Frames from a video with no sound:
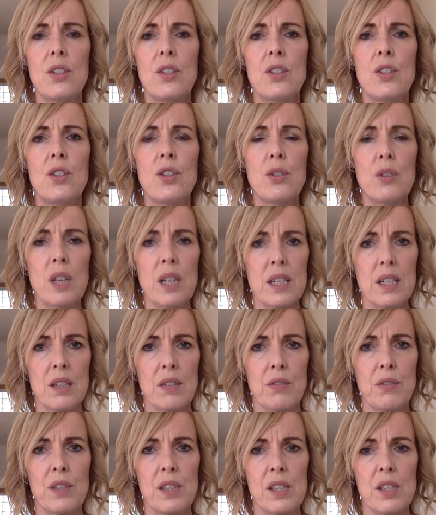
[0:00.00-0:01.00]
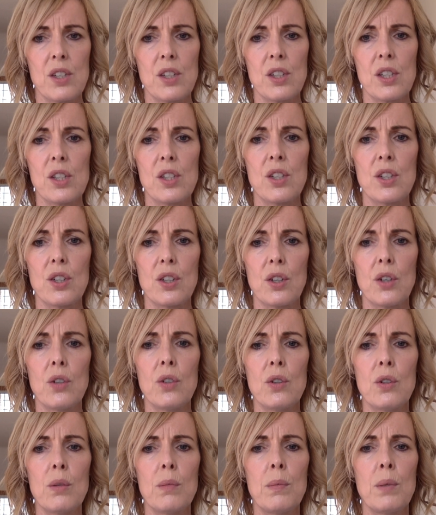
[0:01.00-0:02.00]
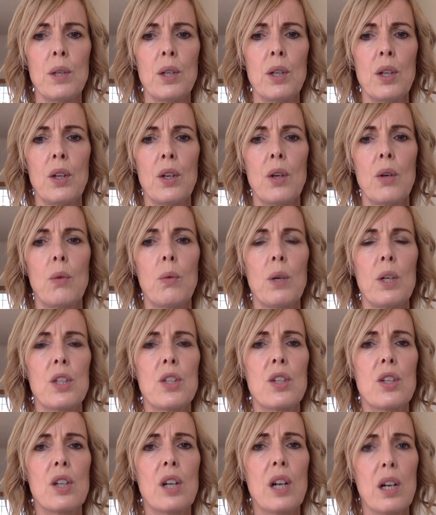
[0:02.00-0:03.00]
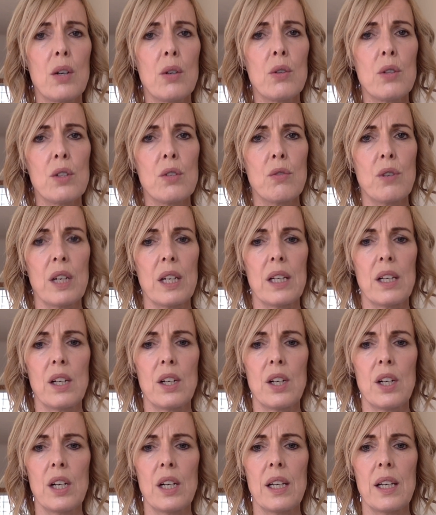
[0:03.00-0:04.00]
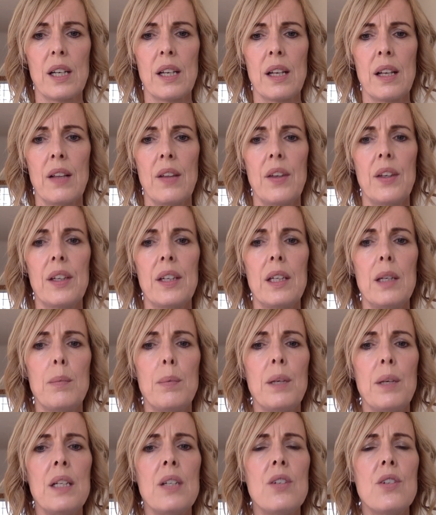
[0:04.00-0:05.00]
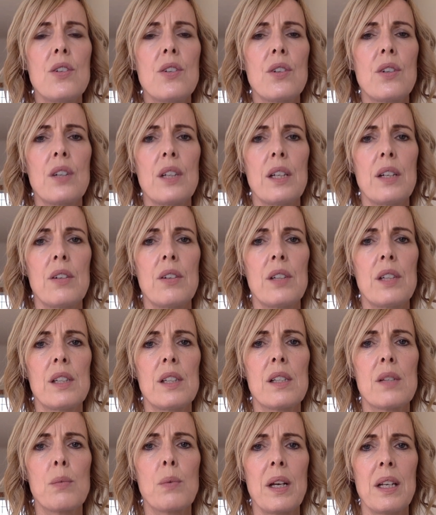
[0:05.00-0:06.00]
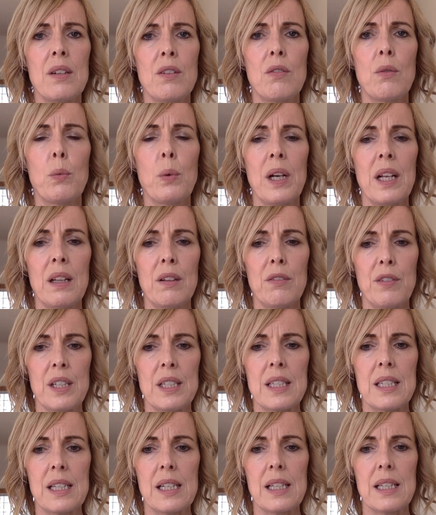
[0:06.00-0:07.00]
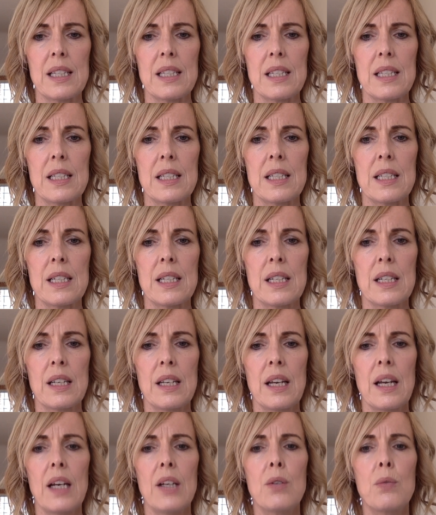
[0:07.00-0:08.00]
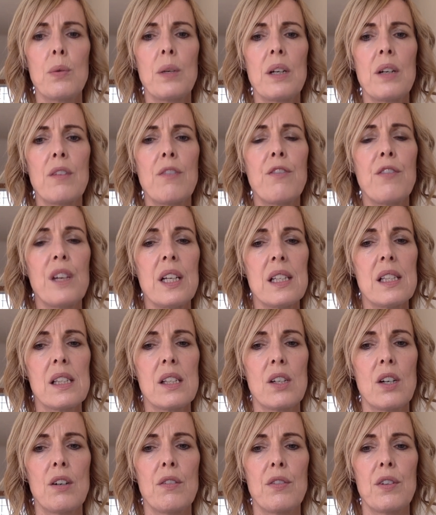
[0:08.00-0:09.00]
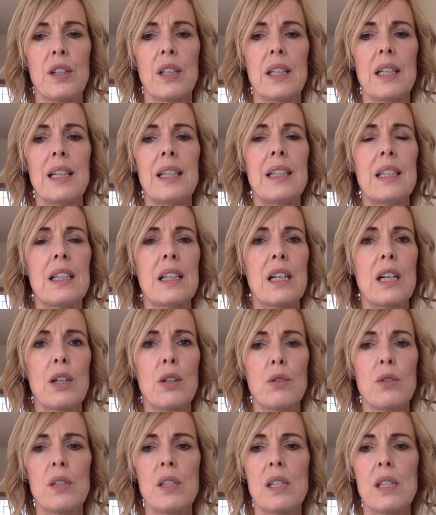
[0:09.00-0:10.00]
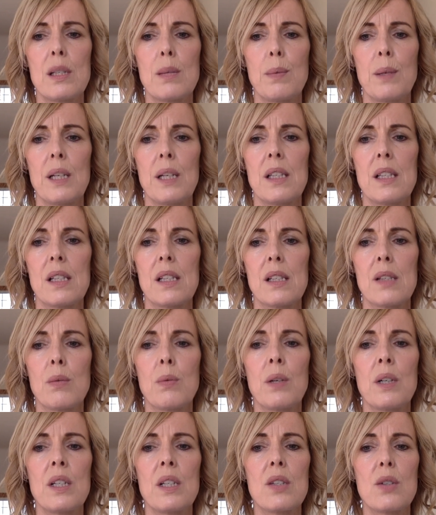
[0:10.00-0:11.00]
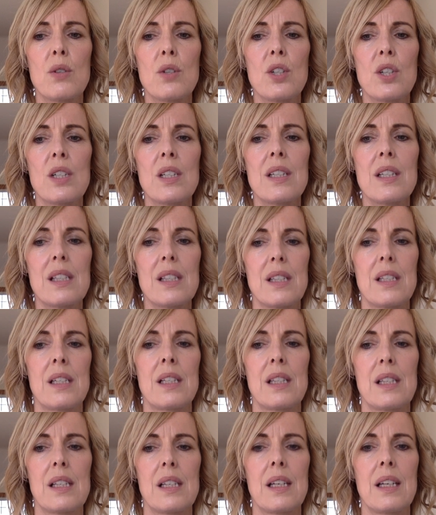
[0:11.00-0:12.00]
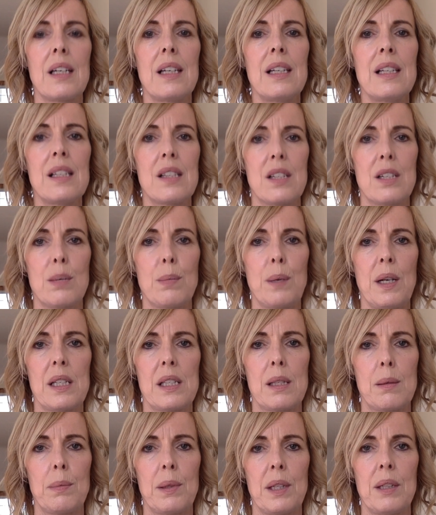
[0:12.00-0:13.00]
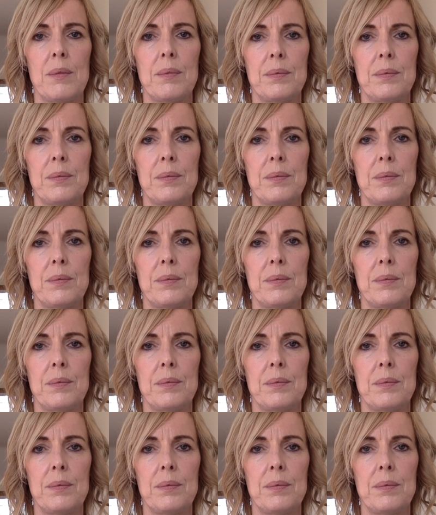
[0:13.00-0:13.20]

do not have visitors to your home, wash your clothes regularly, keep indoor areas well ventilated, and wear a face covering in enclosed spaces where social distancing isn't possible.